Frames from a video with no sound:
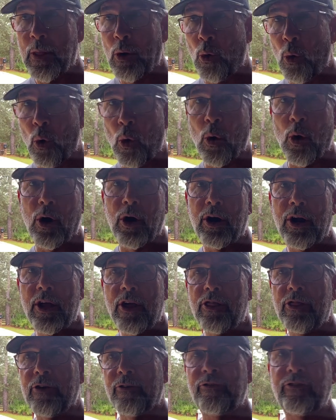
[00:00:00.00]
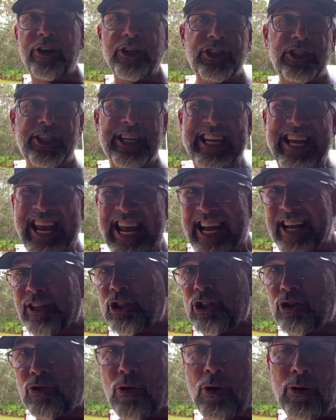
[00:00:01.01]
or the fish can't
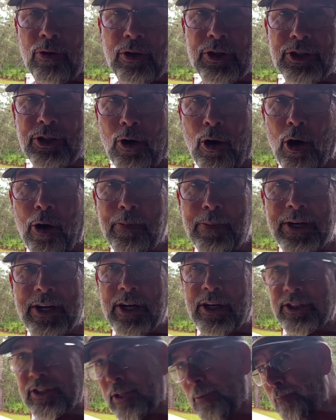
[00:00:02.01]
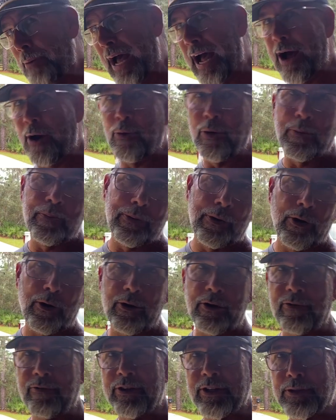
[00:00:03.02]
struggle as hard because the power part
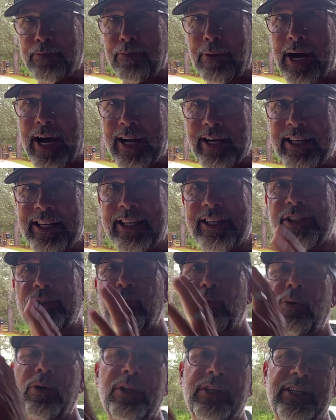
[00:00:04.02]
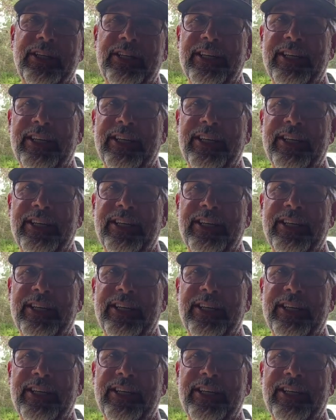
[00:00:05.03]
of its body is really